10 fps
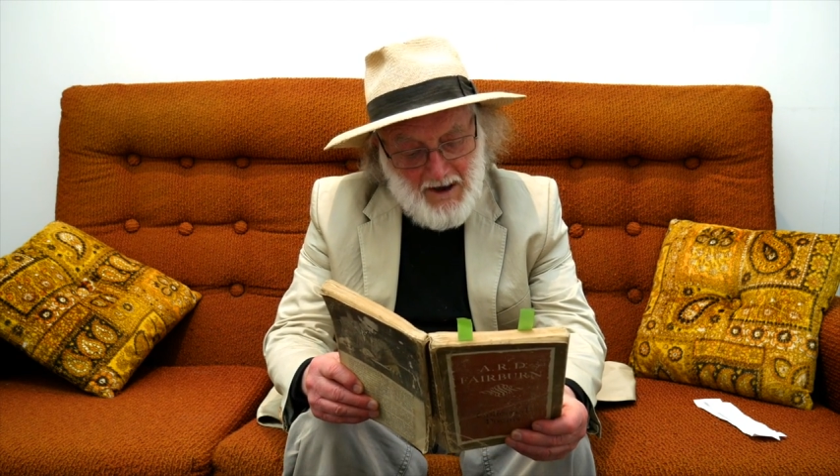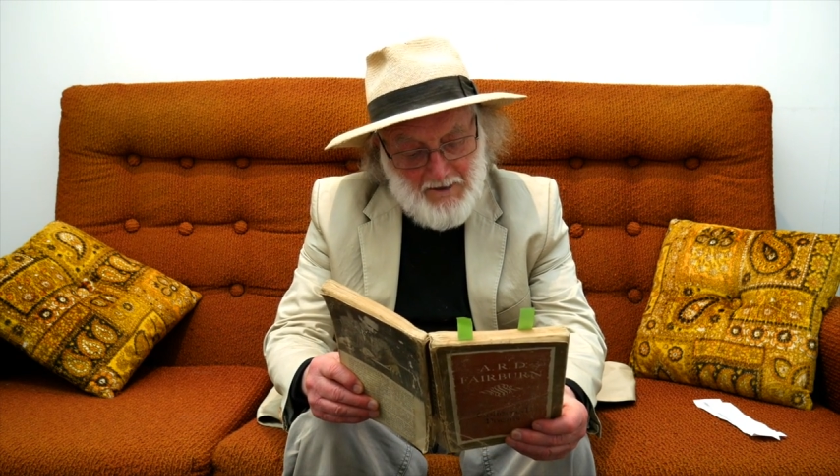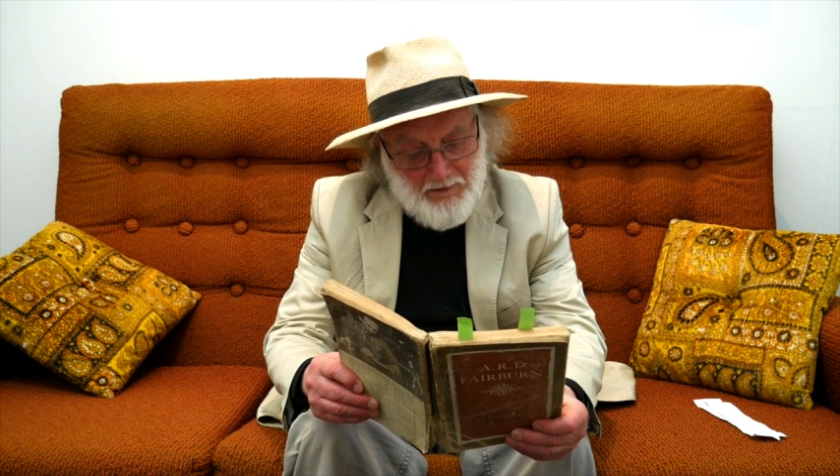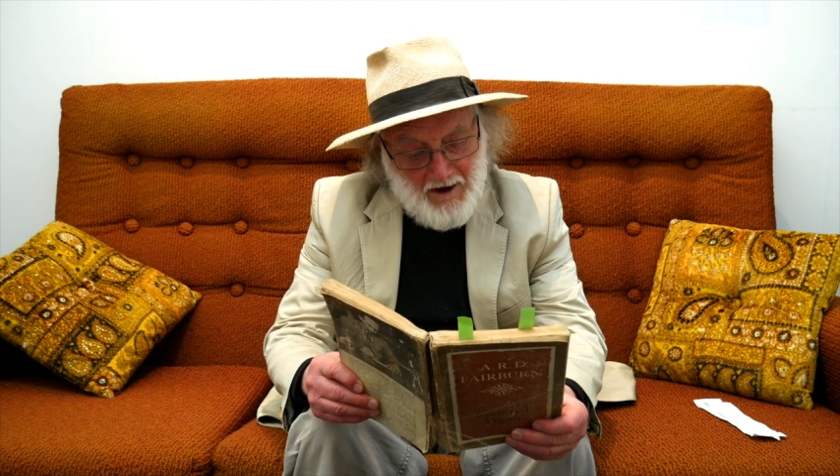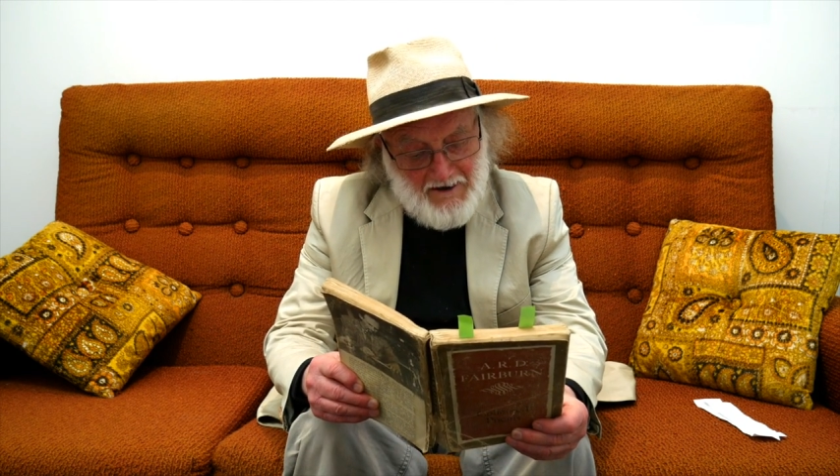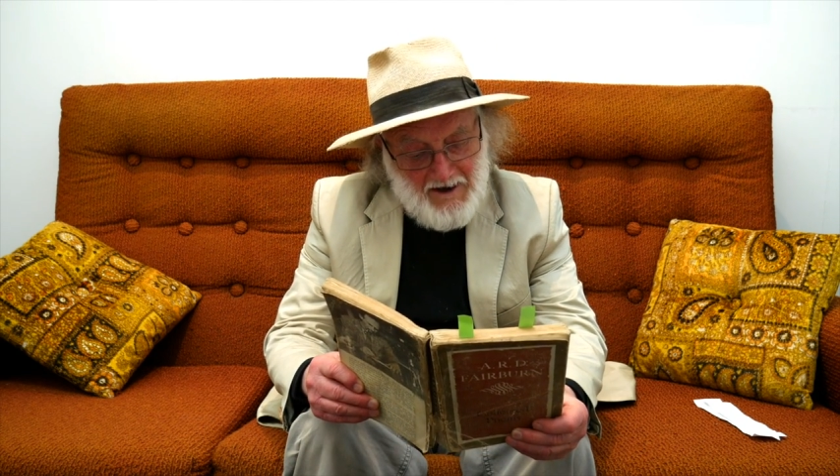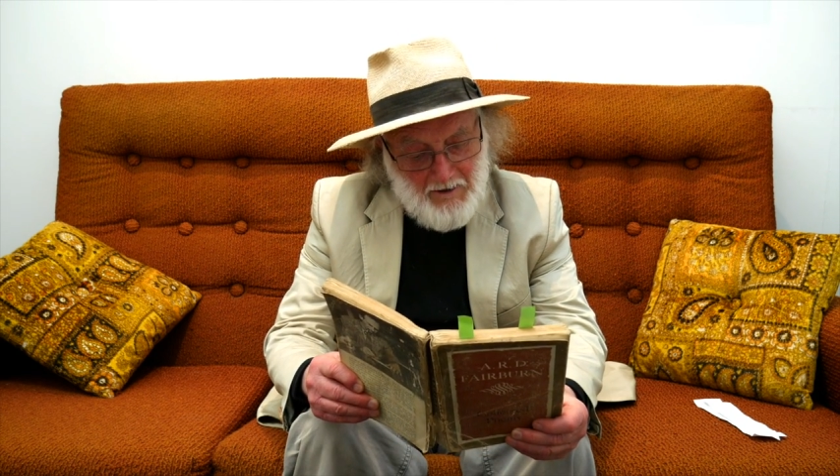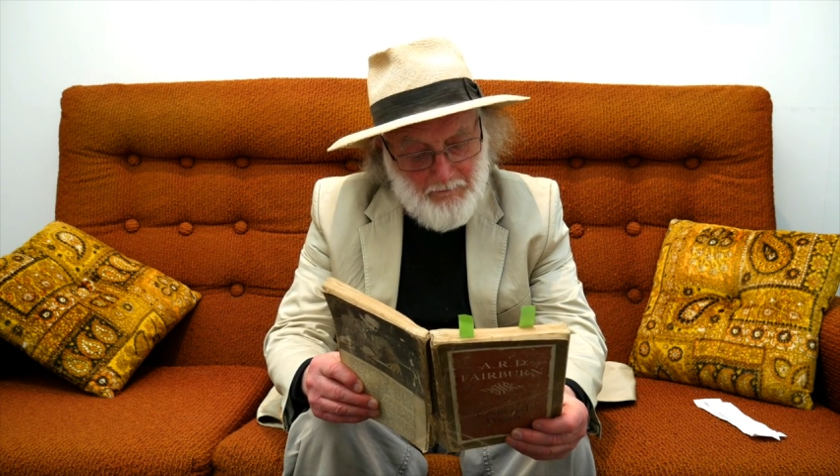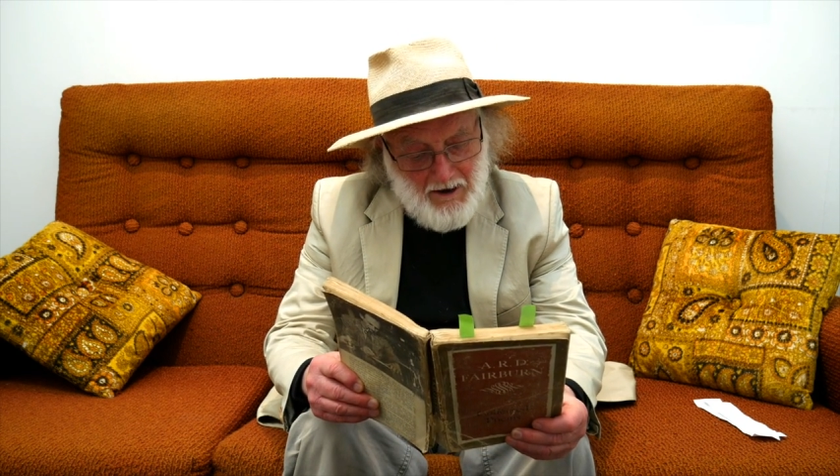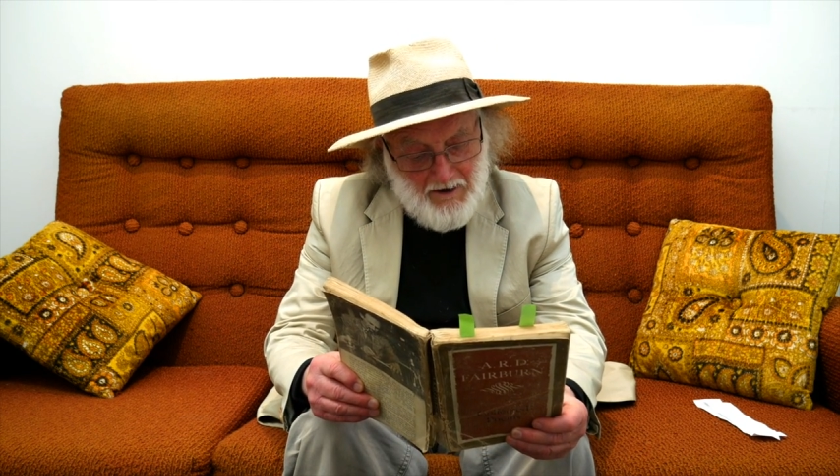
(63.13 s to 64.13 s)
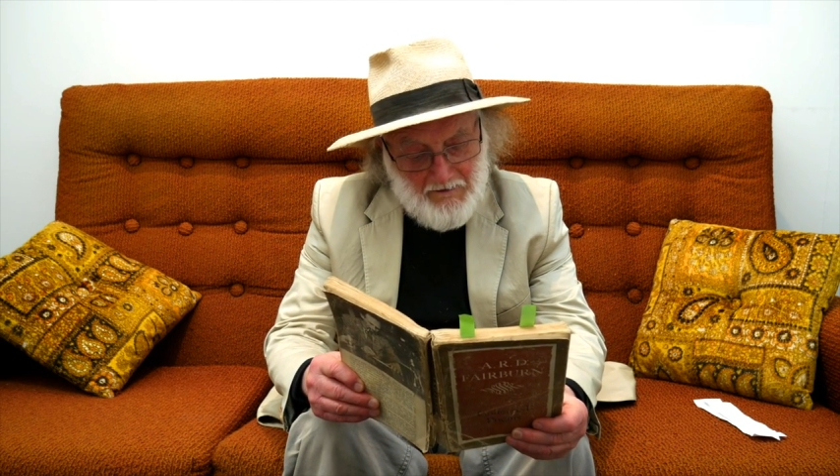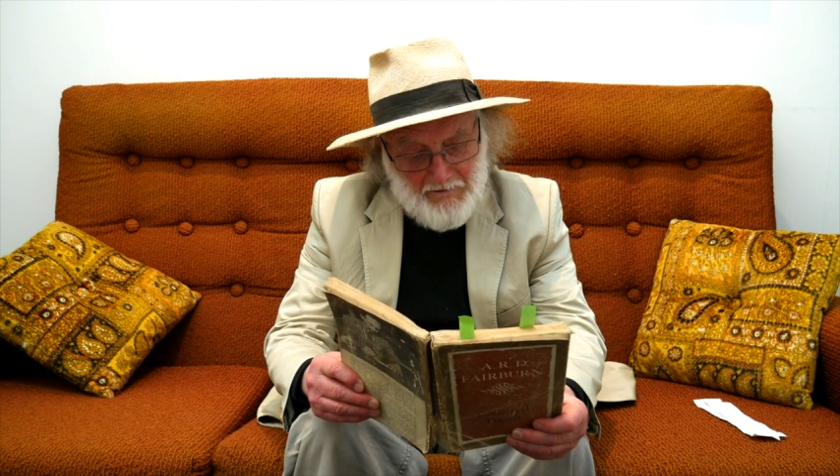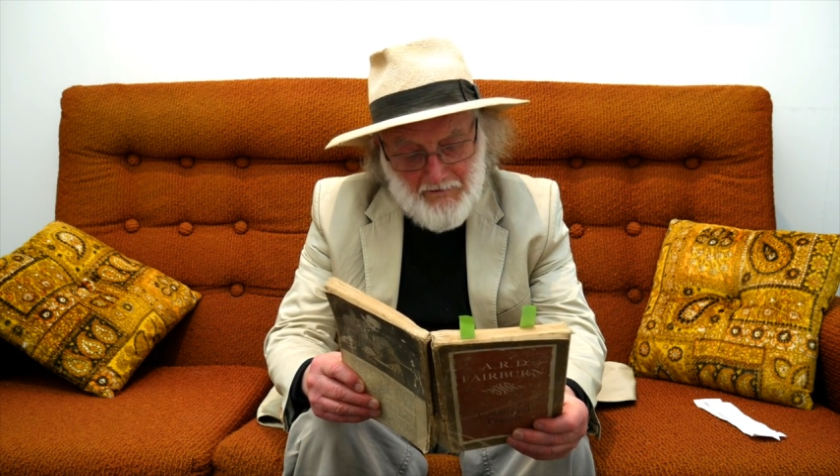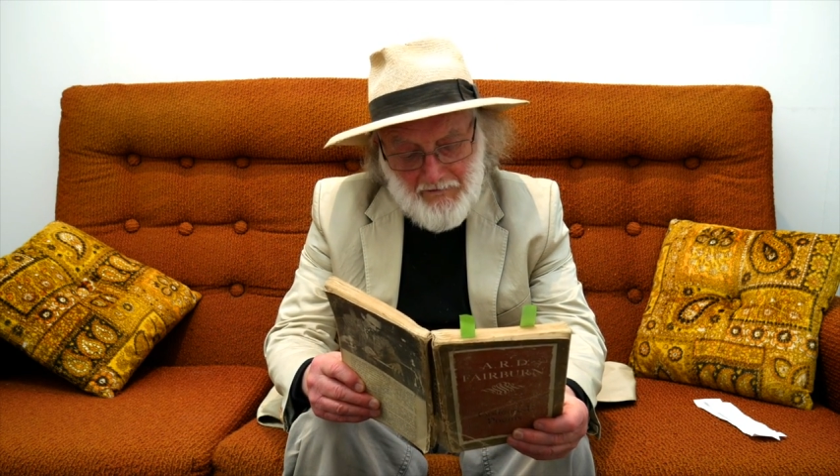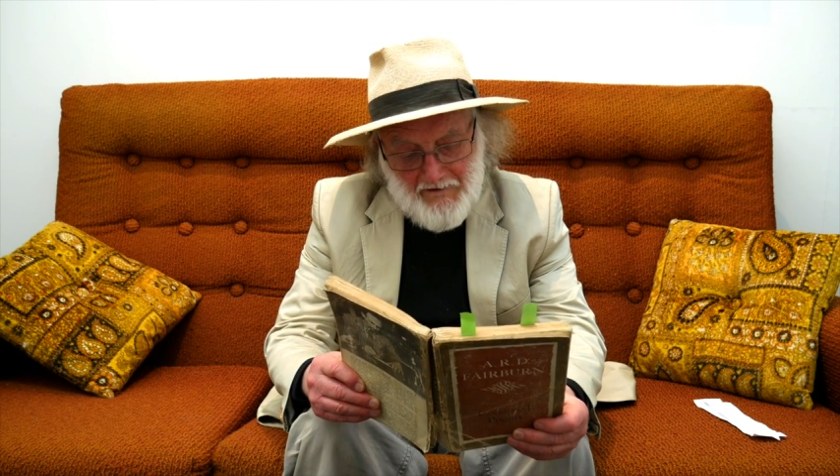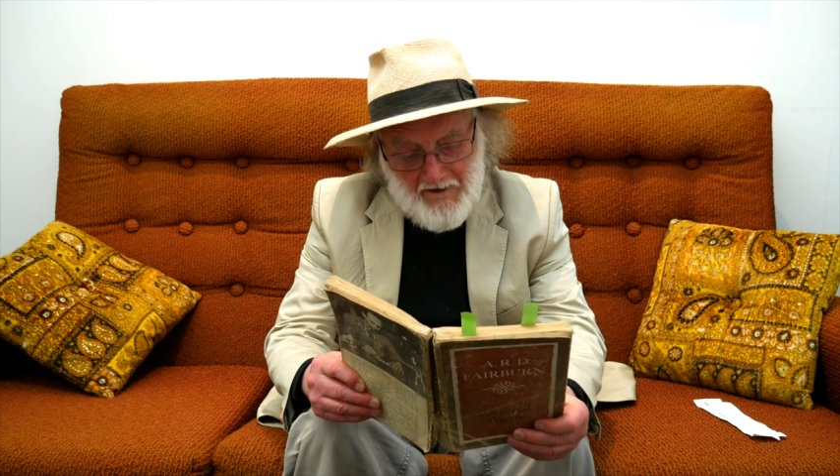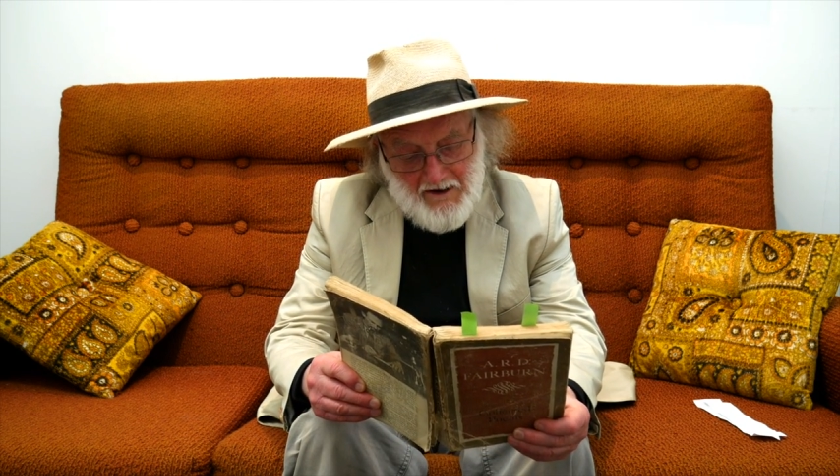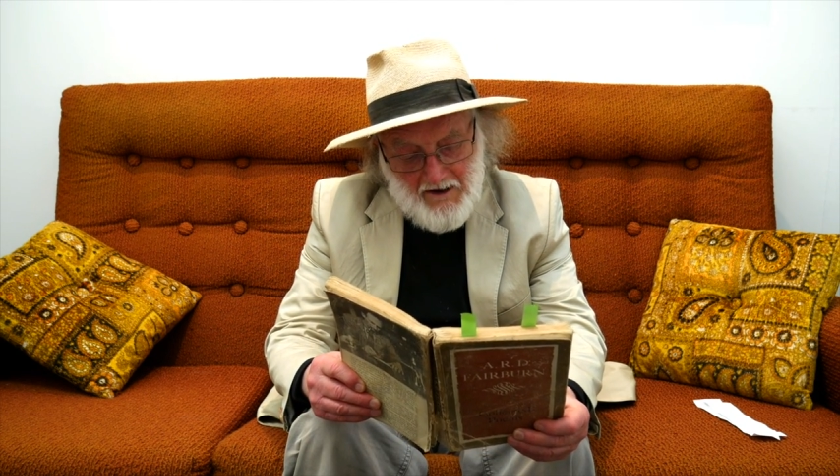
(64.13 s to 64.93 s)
may break our bones,